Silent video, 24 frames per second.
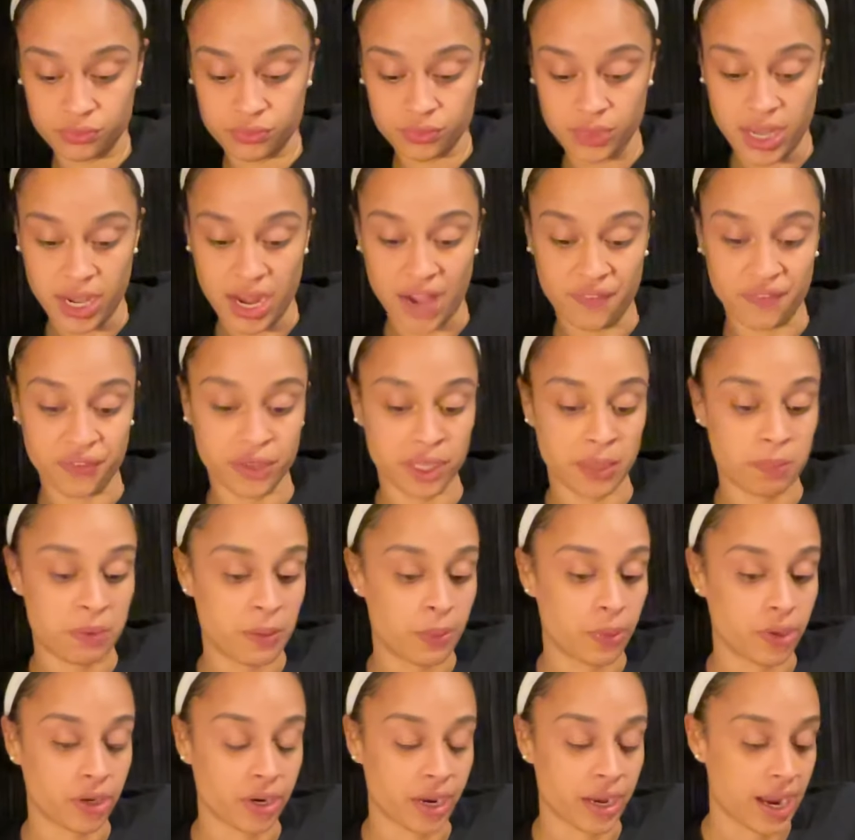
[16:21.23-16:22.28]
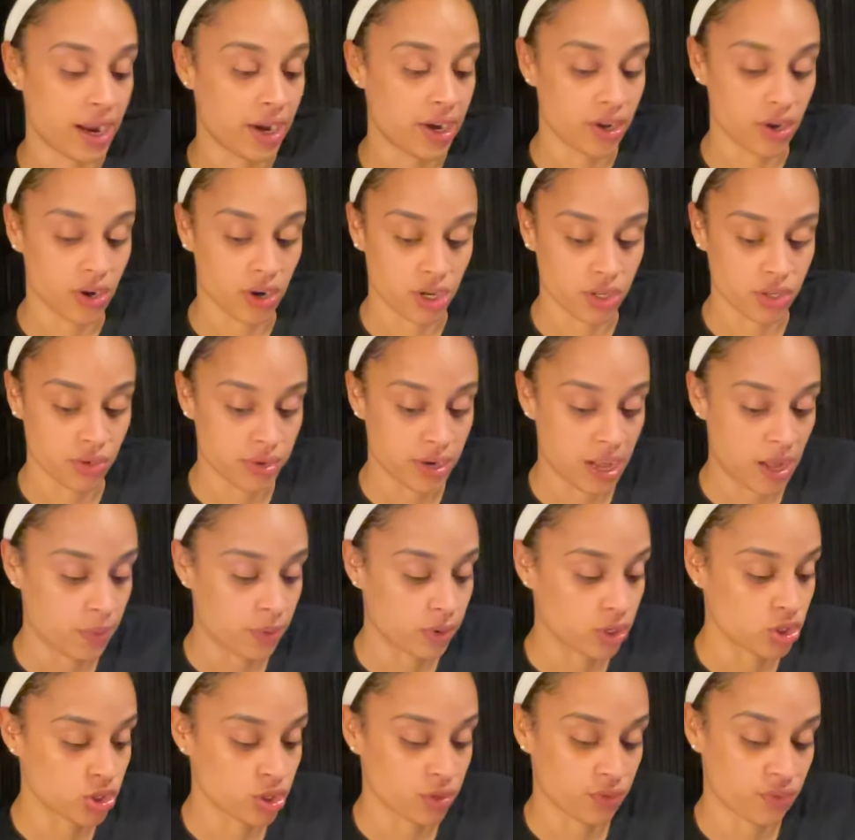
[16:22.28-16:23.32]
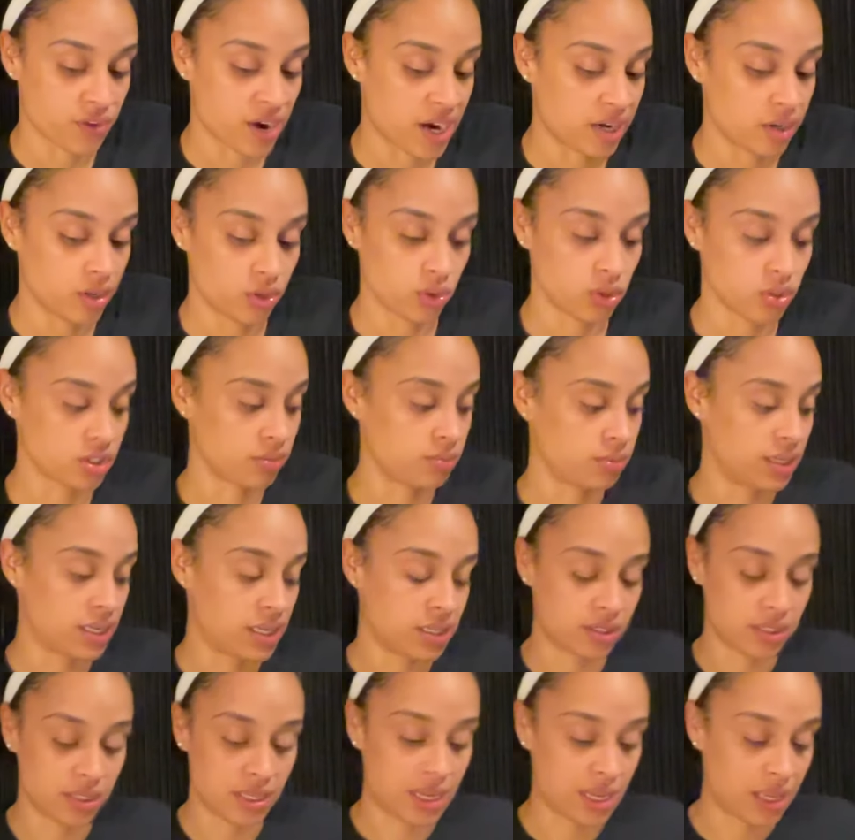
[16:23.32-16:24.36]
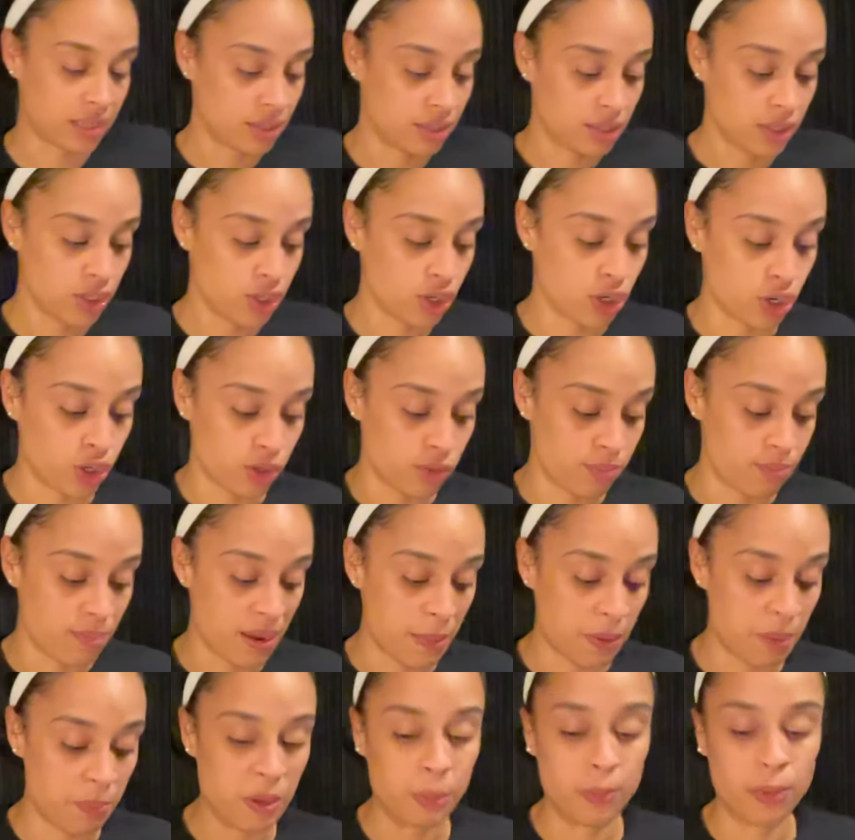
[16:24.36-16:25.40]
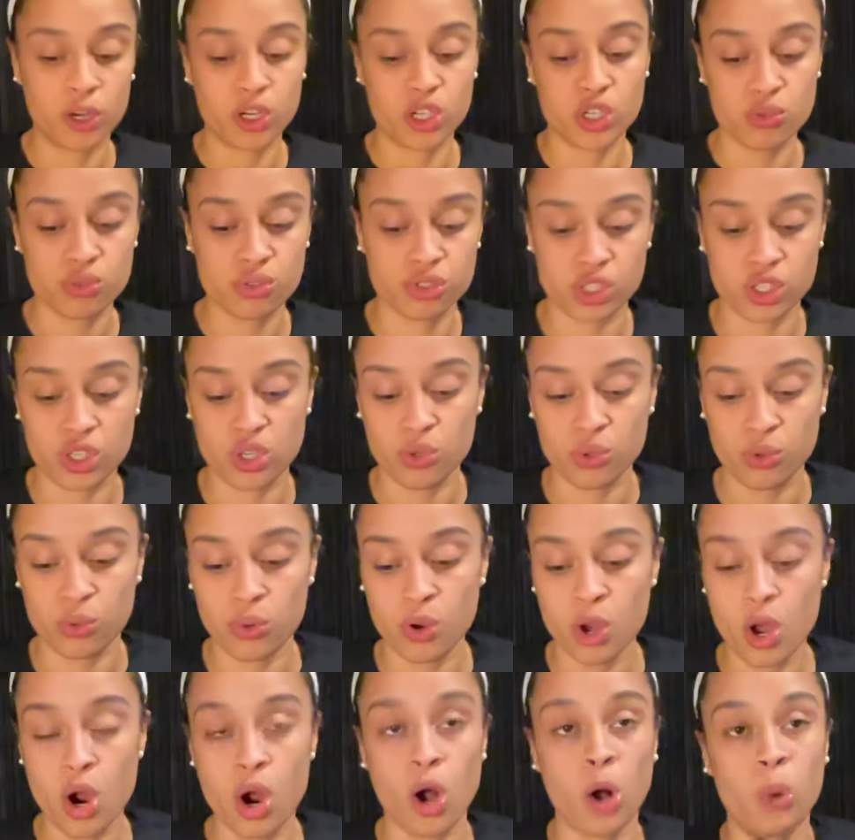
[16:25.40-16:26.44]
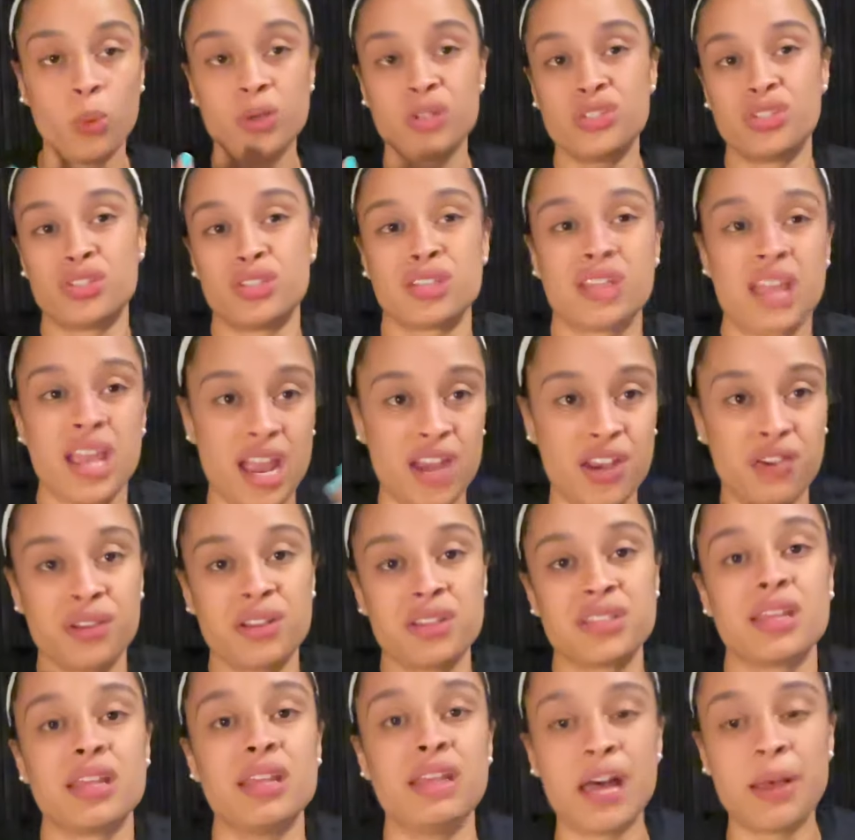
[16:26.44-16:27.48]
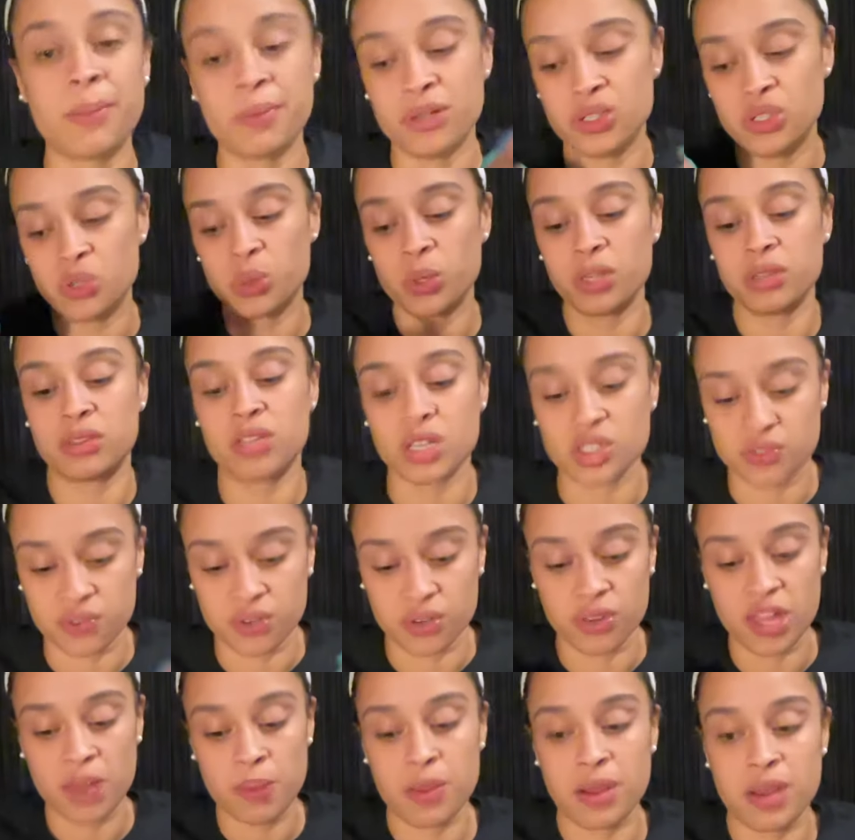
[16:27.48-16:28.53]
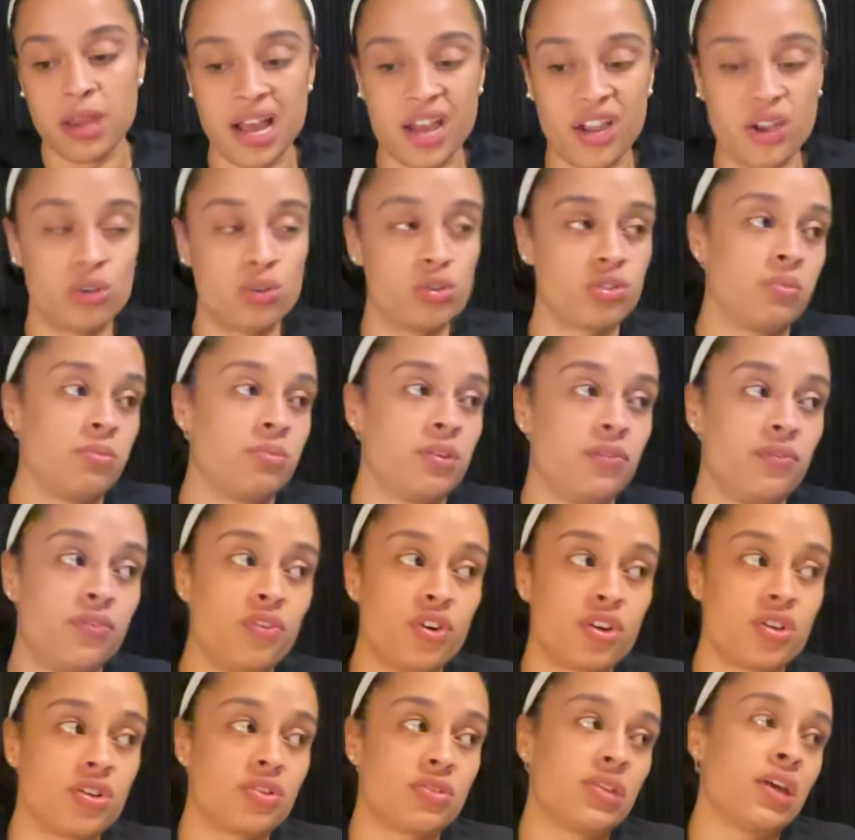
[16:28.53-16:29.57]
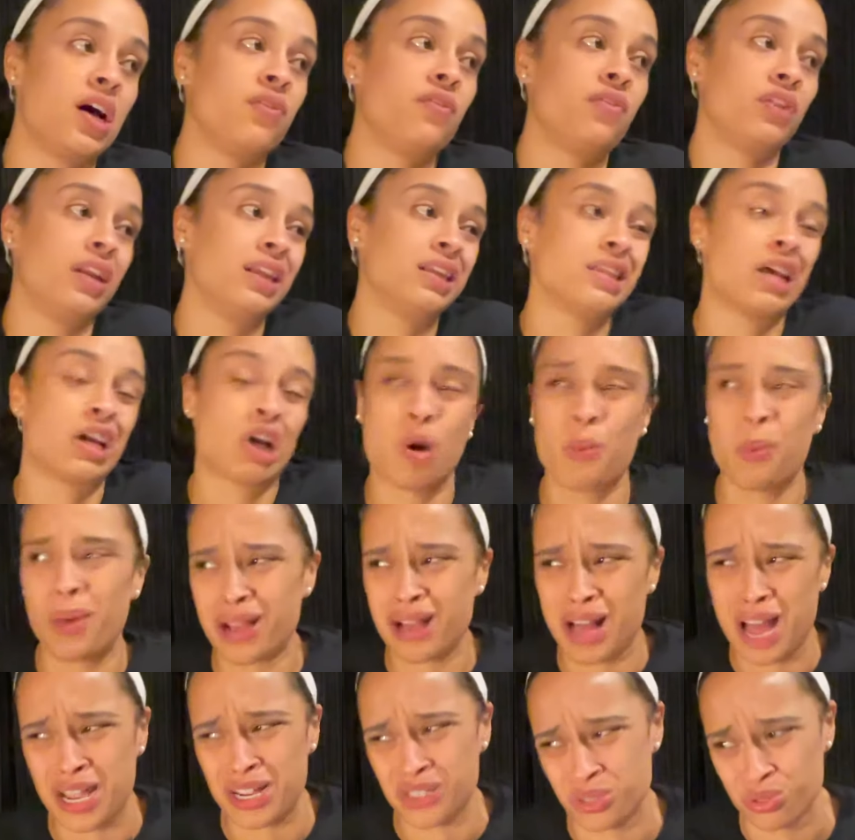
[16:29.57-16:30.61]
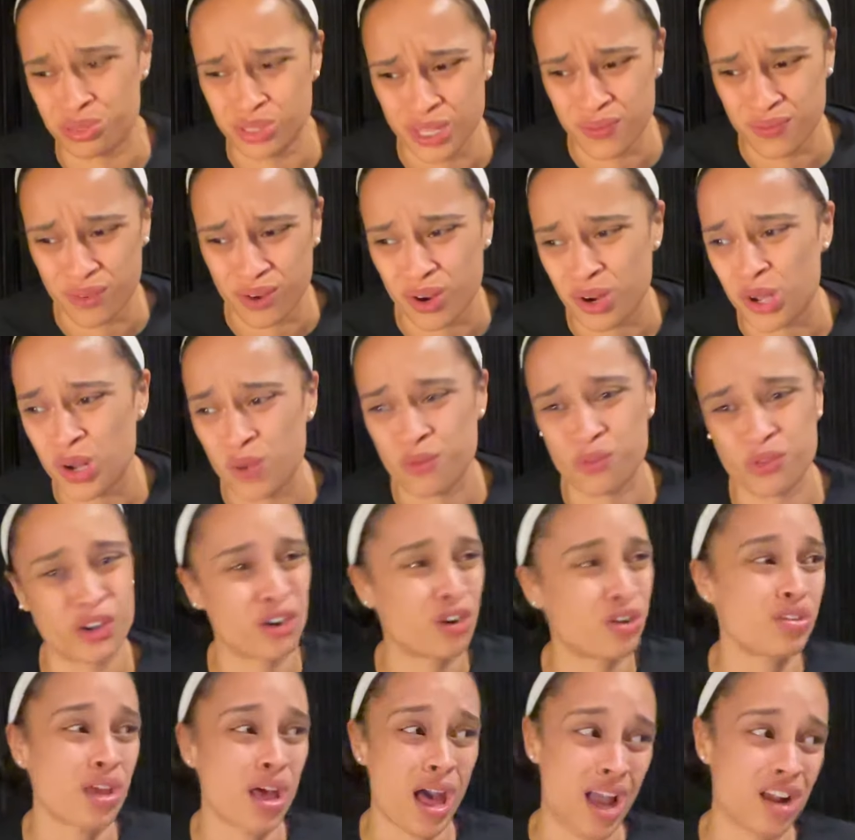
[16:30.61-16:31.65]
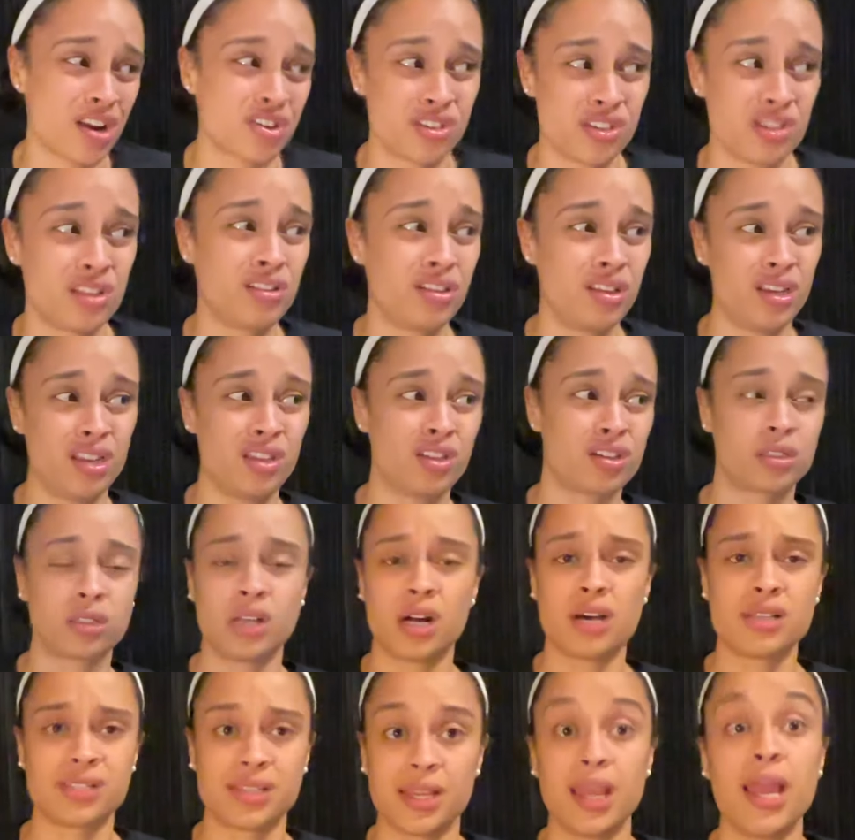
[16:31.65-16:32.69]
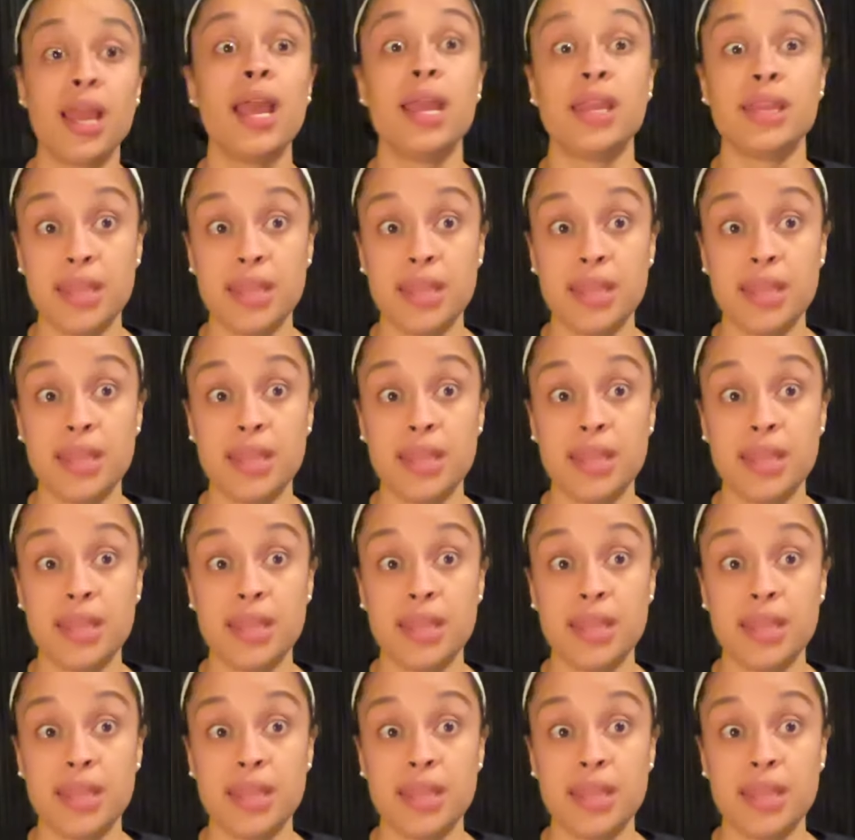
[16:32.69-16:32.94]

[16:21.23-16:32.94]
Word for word: And I feel like people are hating on you now because you're finally doing something that, that, you know, maybe people are used to you always just catering to them and doing things for them. And now you do something for yourself. And it's like, oh my gosh, you see Virgo? Virgo's actually cleaning the closet.